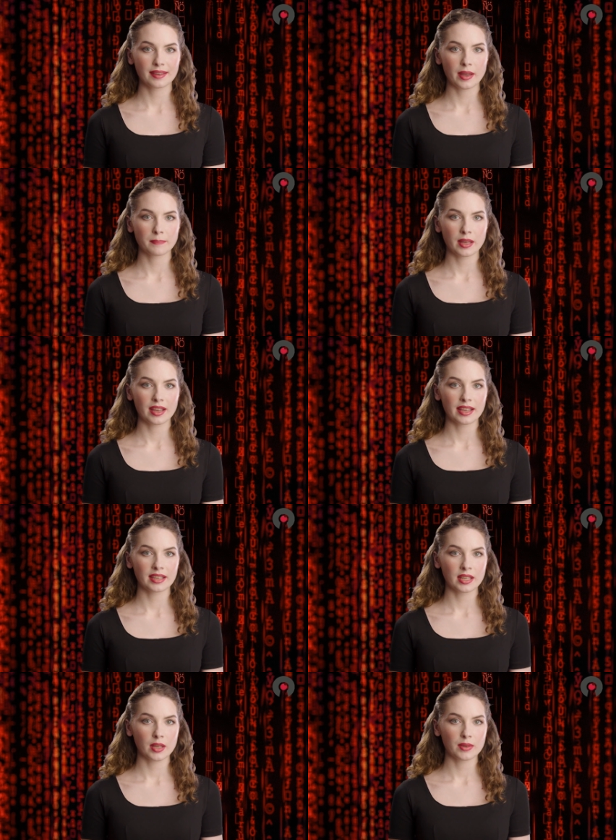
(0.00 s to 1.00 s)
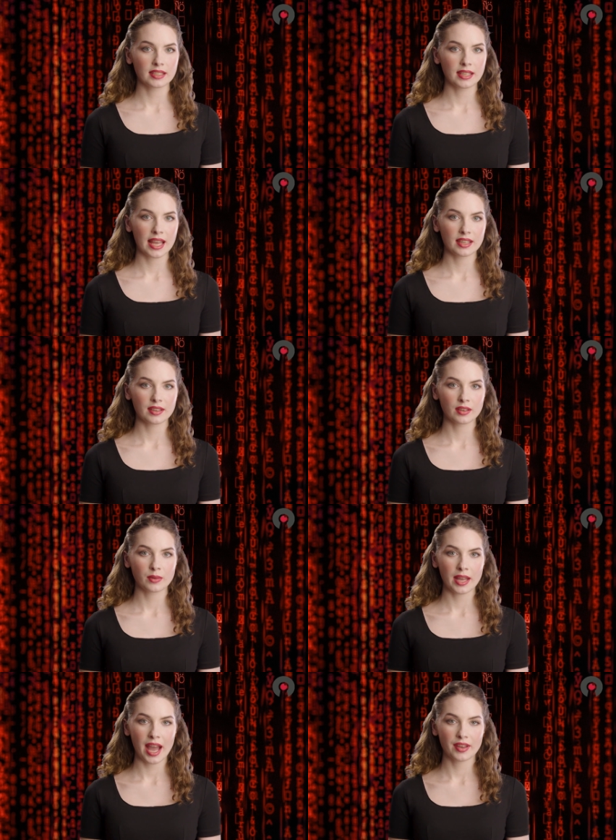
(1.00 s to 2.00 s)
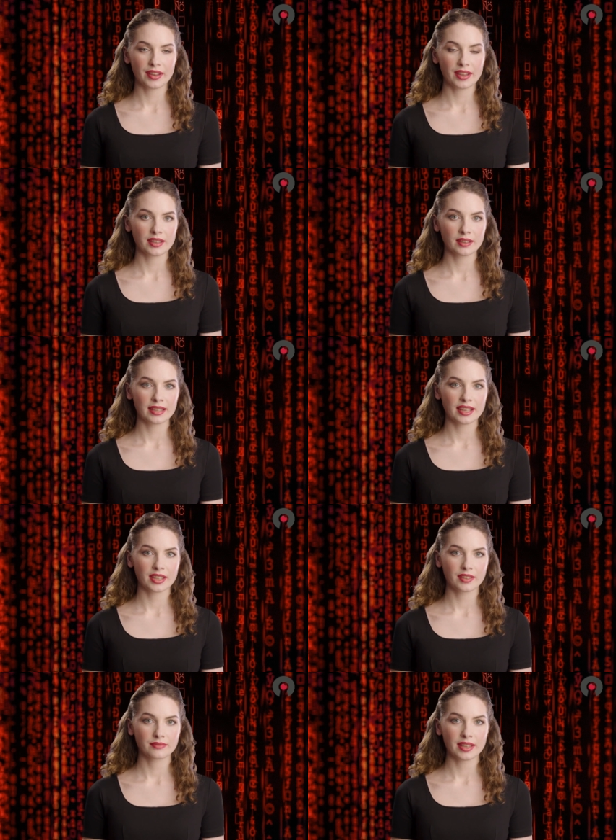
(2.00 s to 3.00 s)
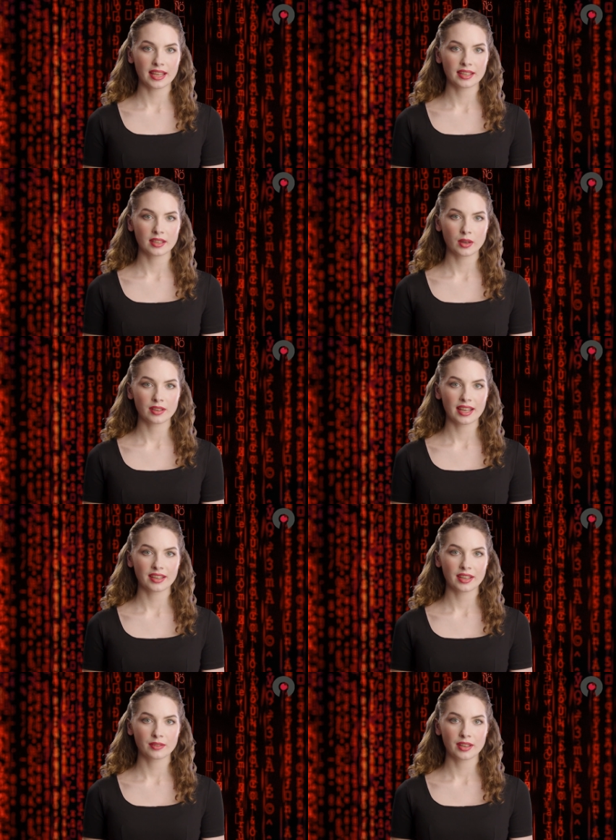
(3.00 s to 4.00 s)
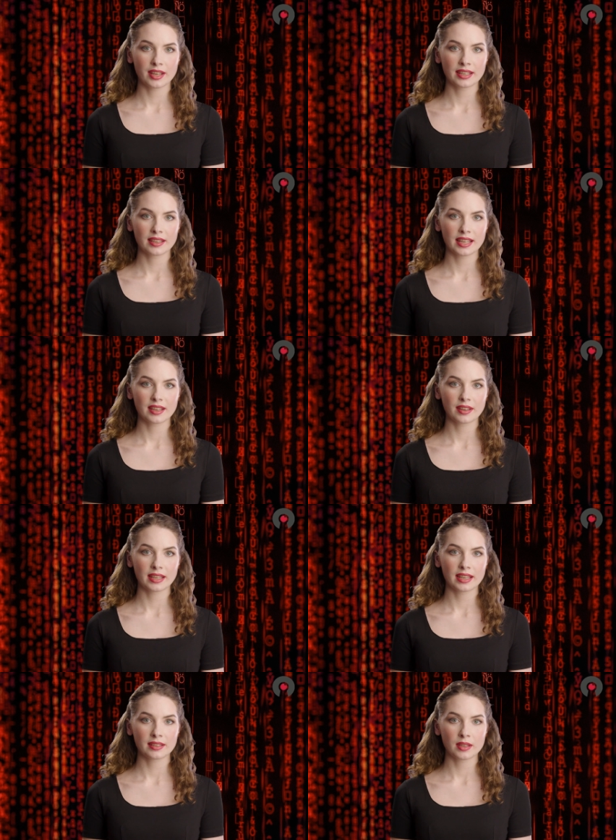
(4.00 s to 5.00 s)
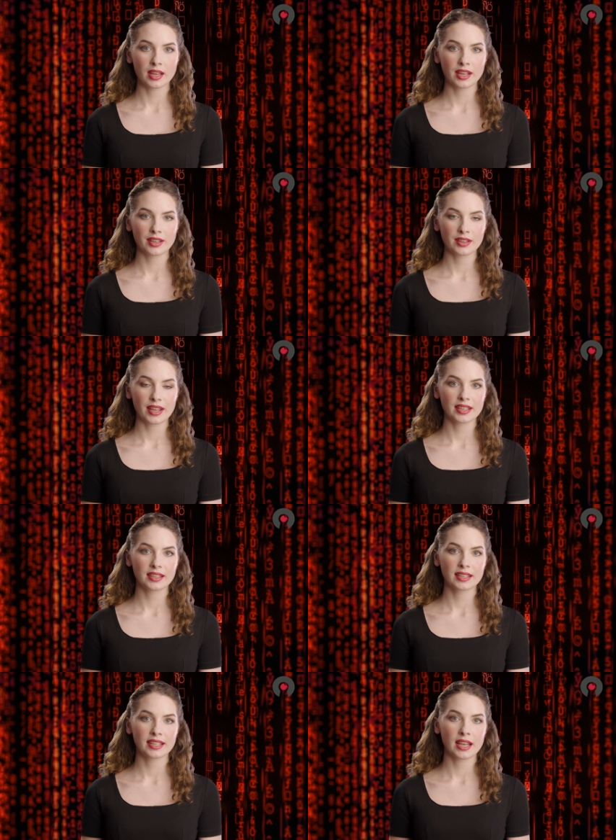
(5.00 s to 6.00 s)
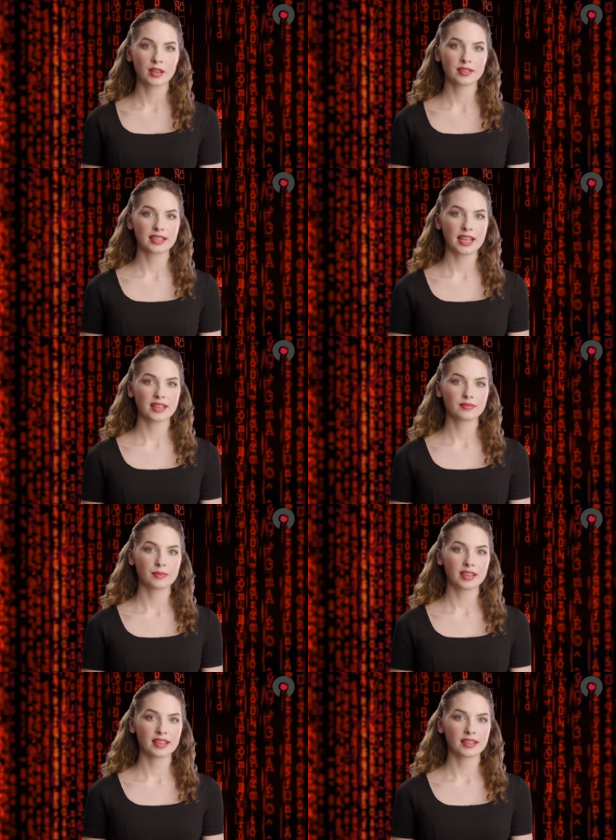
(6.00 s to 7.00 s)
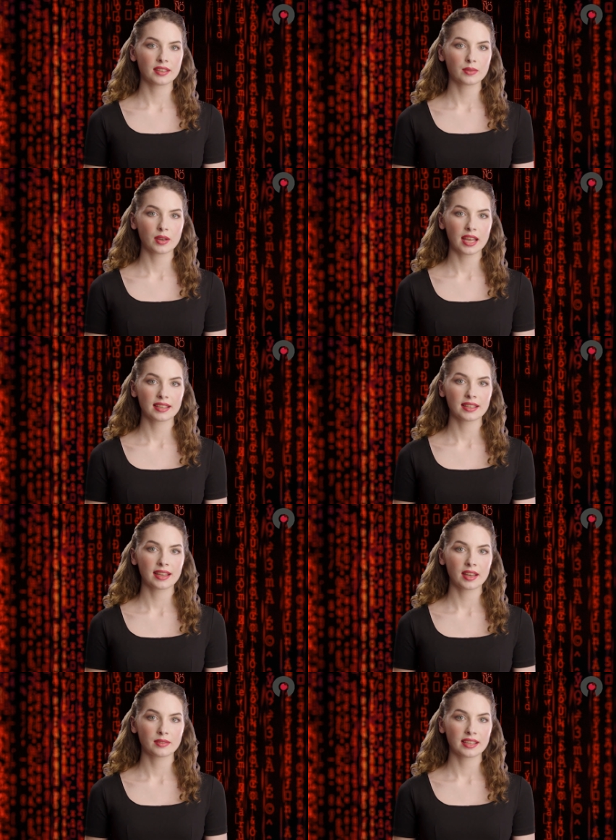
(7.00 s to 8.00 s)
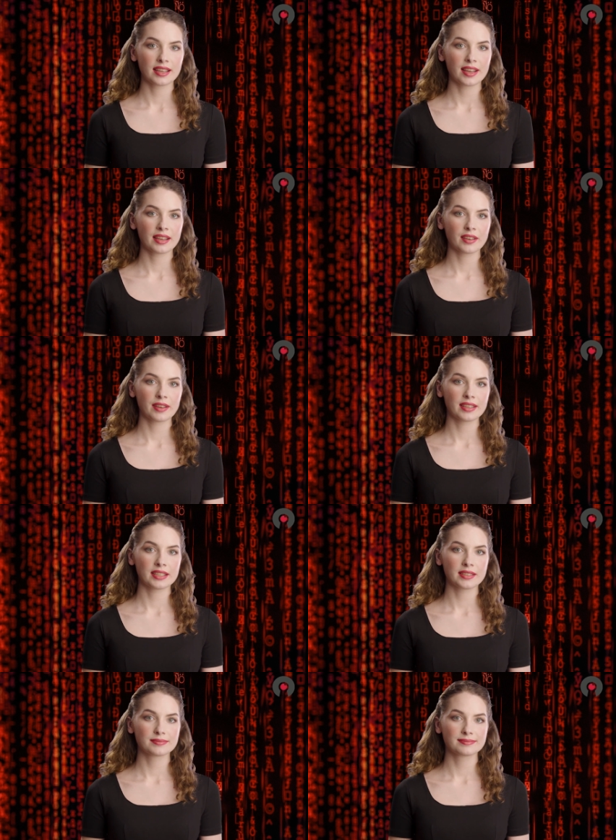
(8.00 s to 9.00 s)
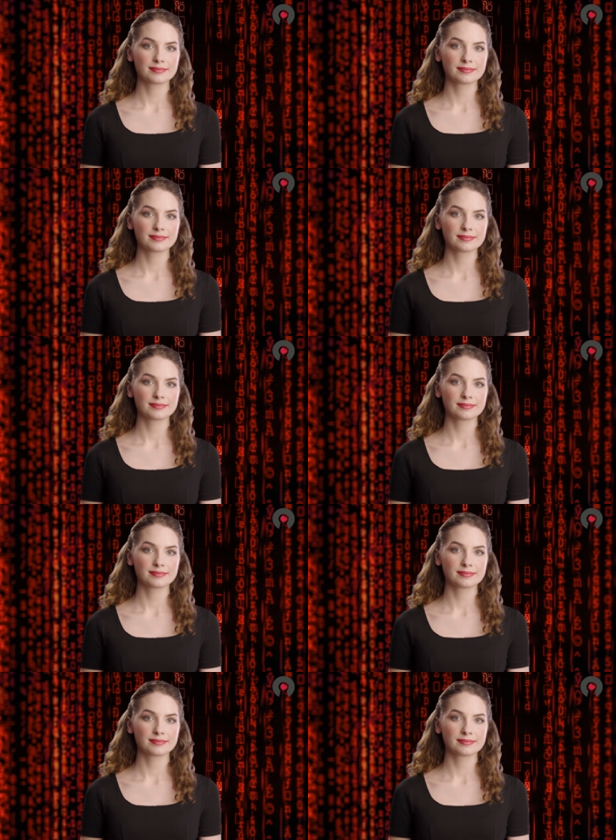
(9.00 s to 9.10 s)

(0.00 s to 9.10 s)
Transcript: Employees or contractors with access to sensitive data or systems can intentionally or unintentionally cause data breaches or other security incidents.